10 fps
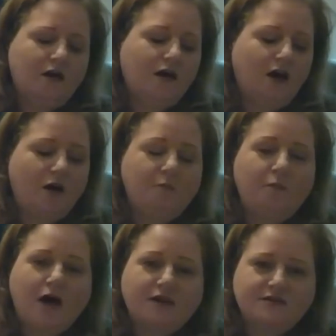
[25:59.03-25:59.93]
A
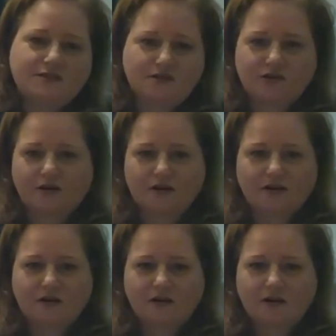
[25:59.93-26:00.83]
monster,
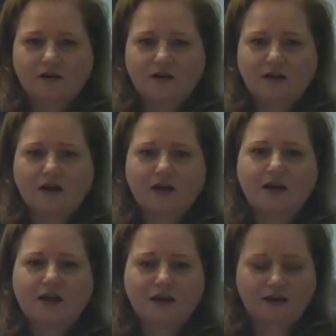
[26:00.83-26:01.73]
a
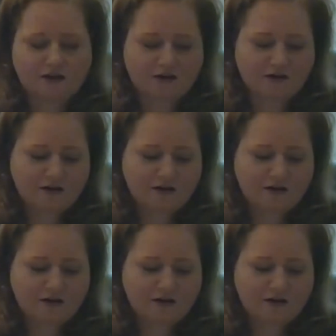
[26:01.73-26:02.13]
kicker,